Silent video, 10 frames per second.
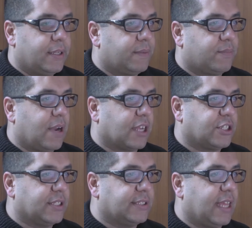
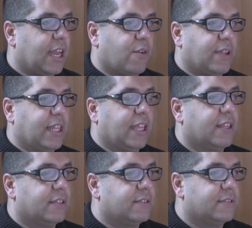Productions. I don't really
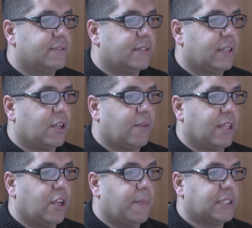
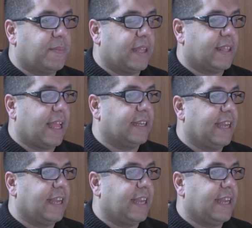know much about that.